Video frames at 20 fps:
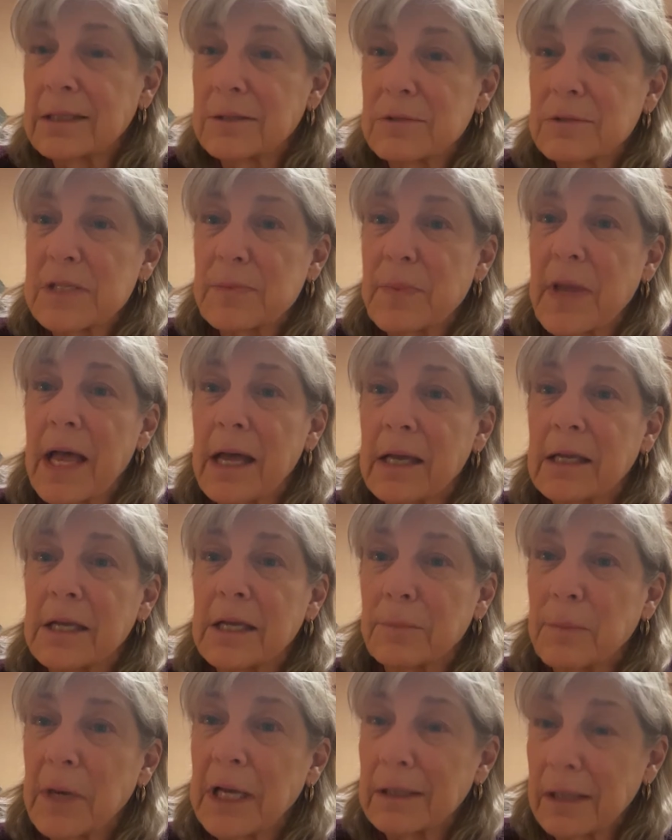and it was
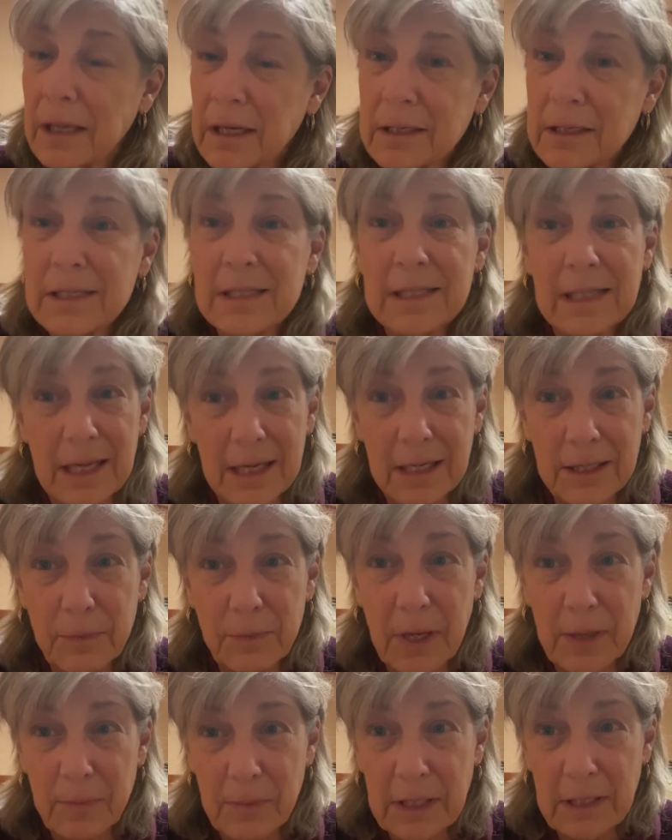back in my lungs
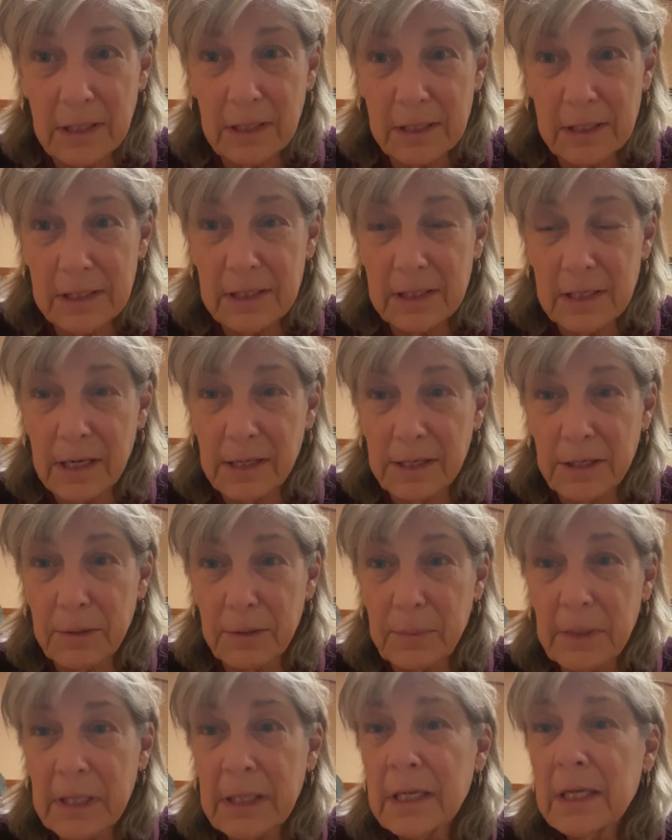and my
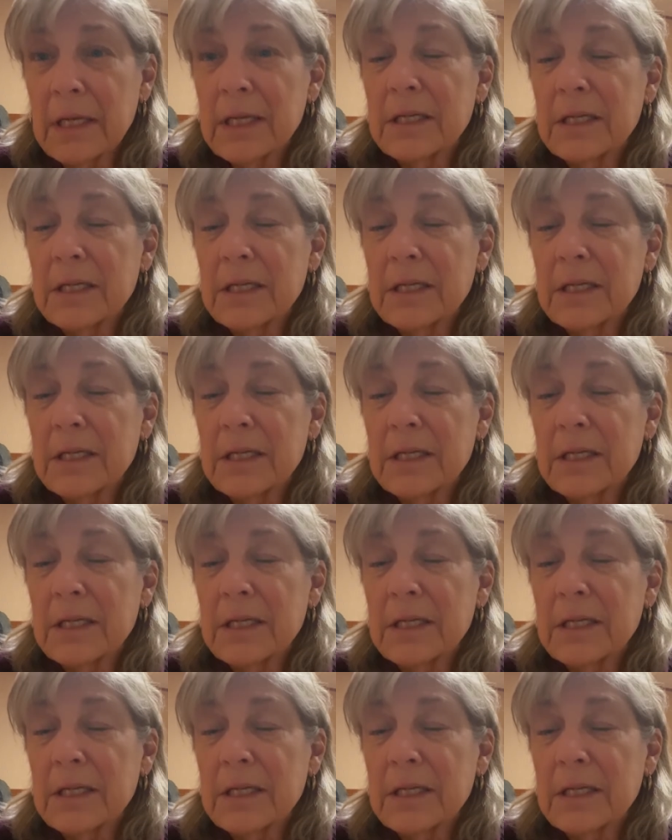mediastinum.